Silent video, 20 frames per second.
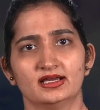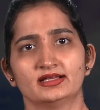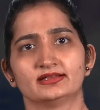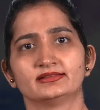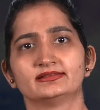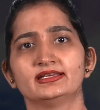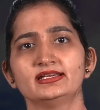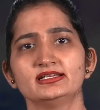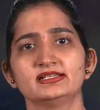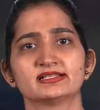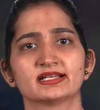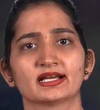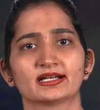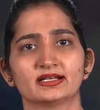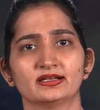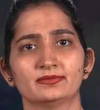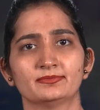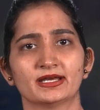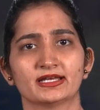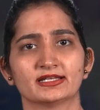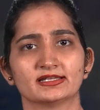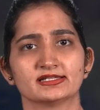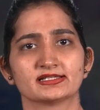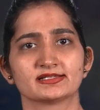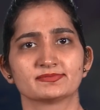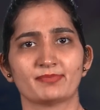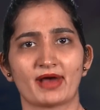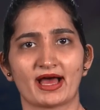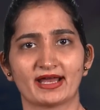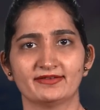These
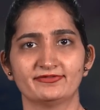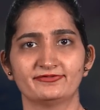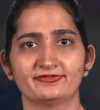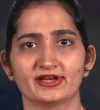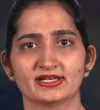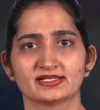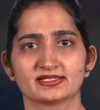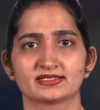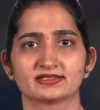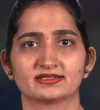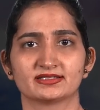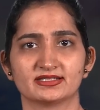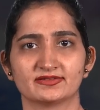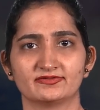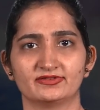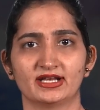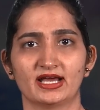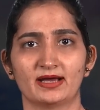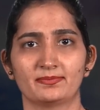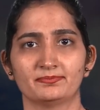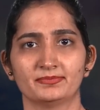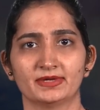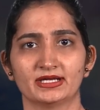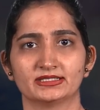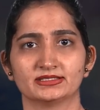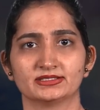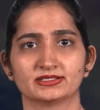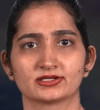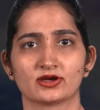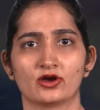settlements manifest the
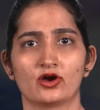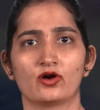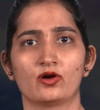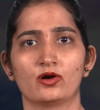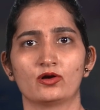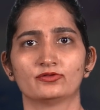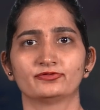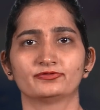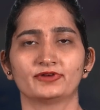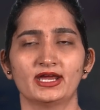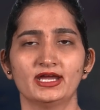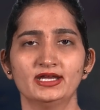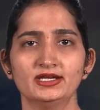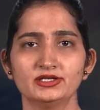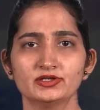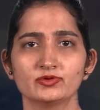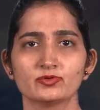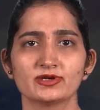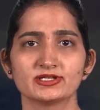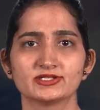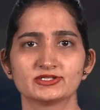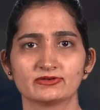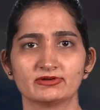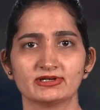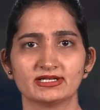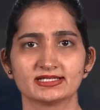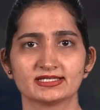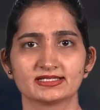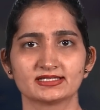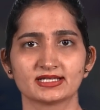development of
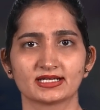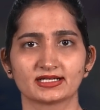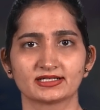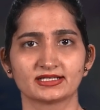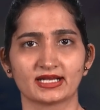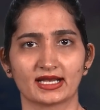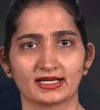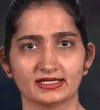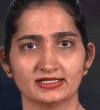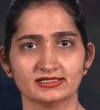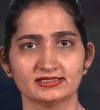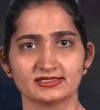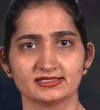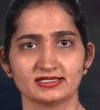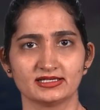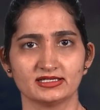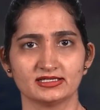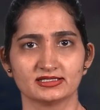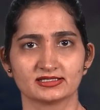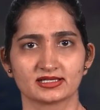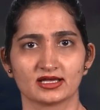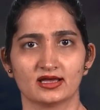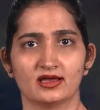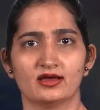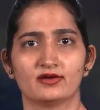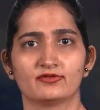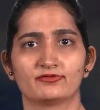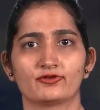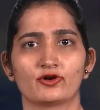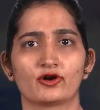individualistic tendencies
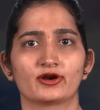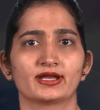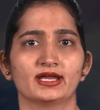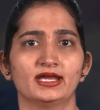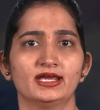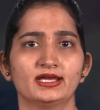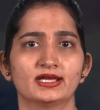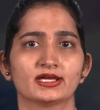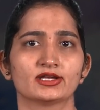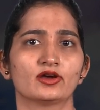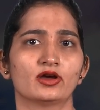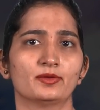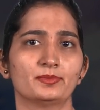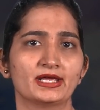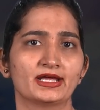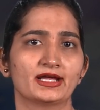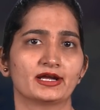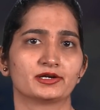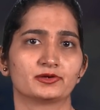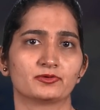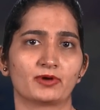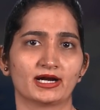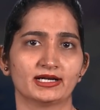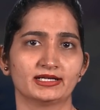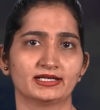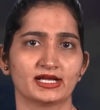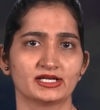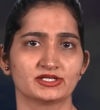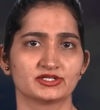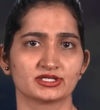for economic
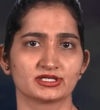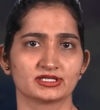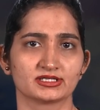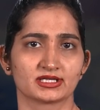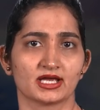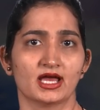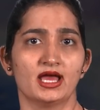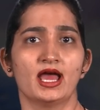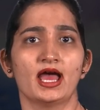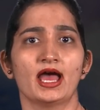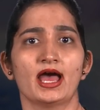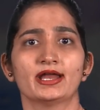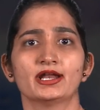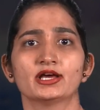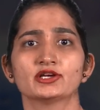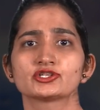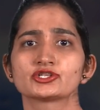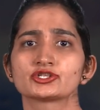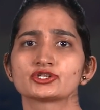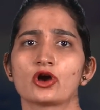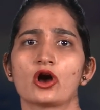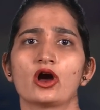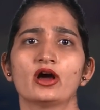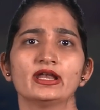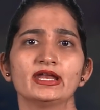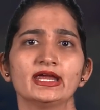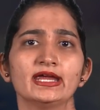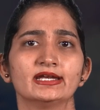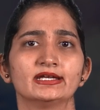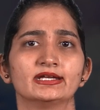advantages and are
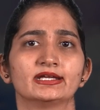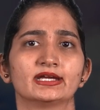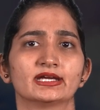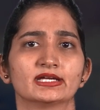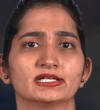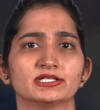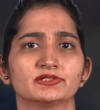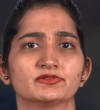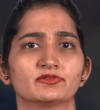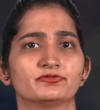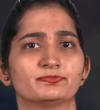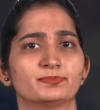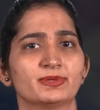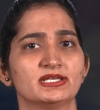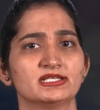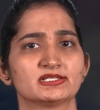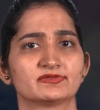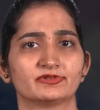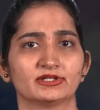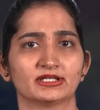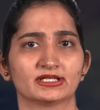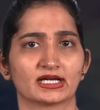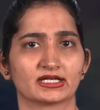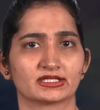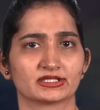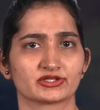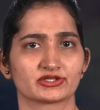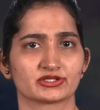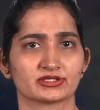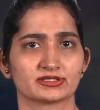surely indicative of peaceful
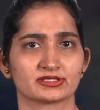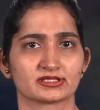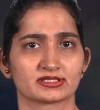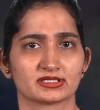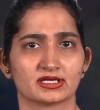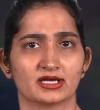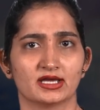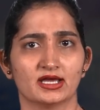conditions.